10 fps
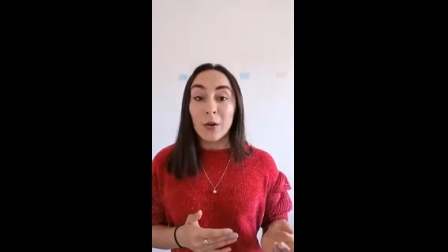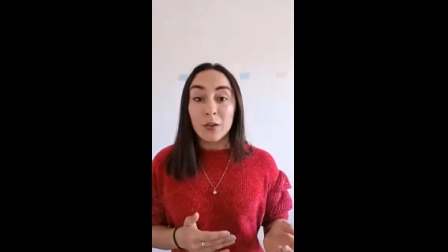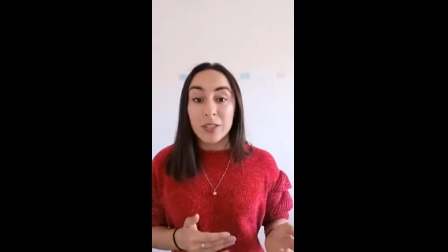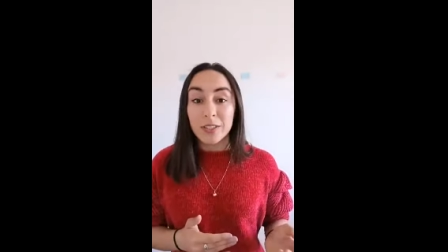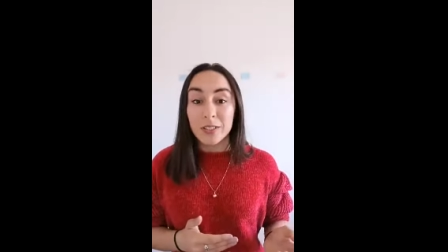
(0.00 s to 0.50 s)

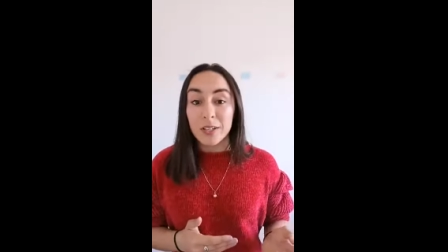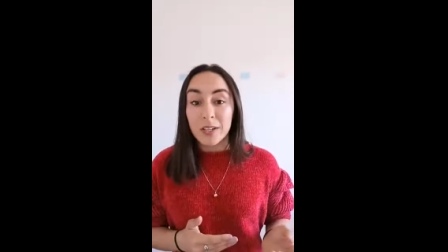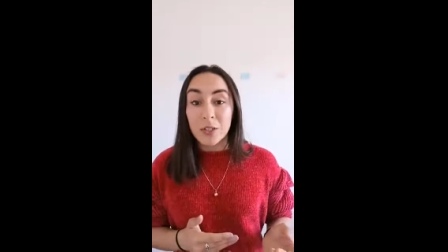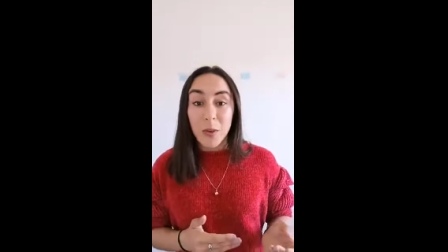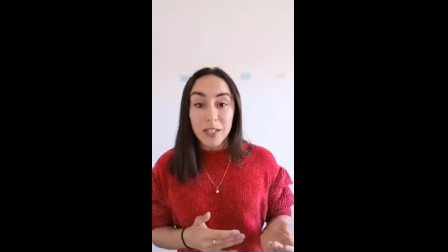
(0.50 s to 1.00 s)
London
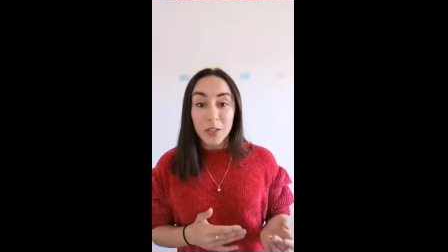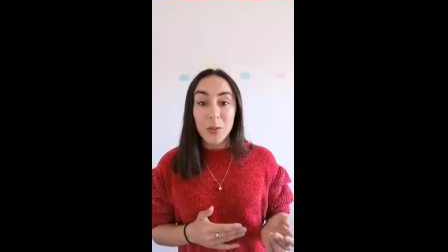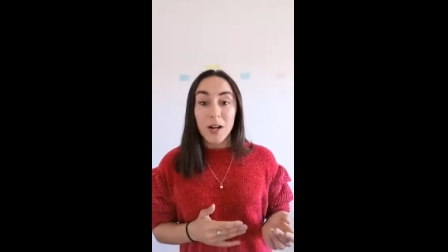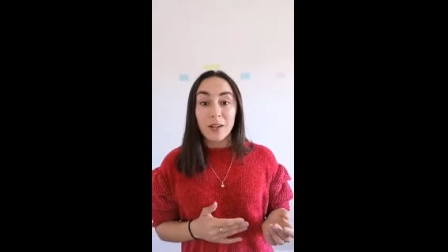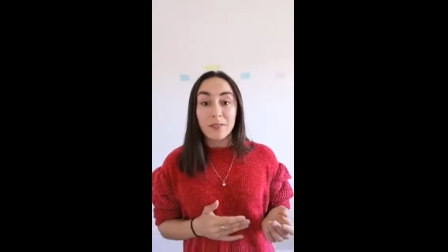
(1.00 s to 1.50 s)
twenty
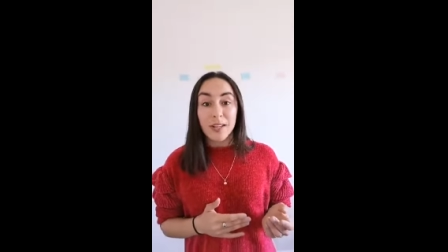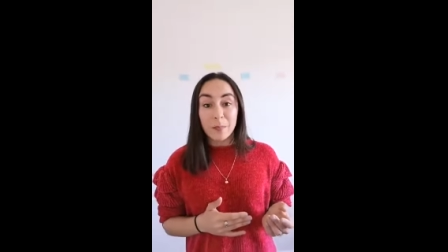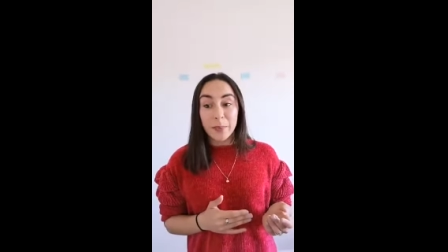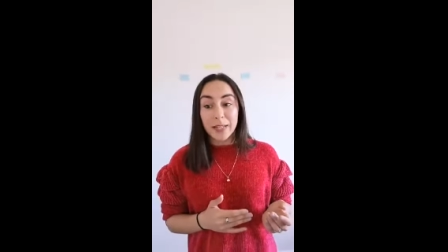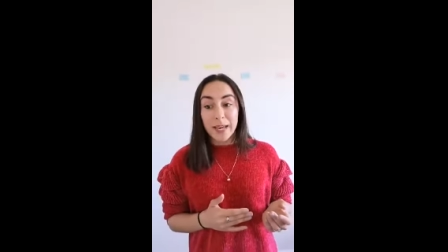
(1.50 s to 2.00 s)
twelve
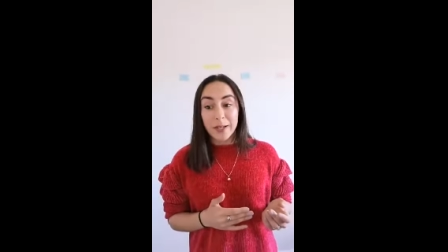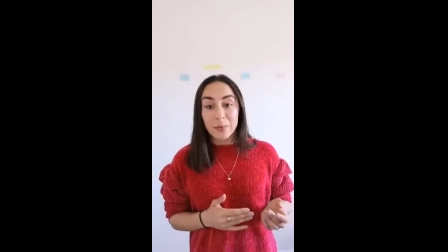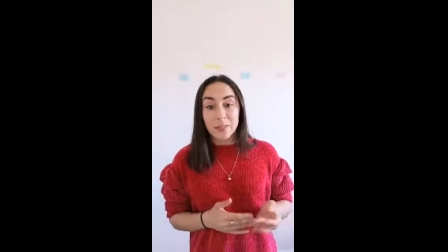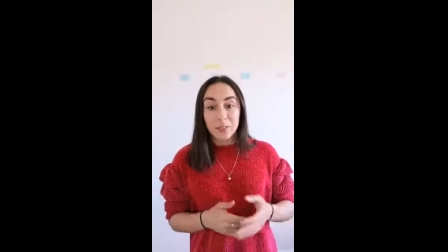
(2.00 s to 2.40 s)
Olympic Games.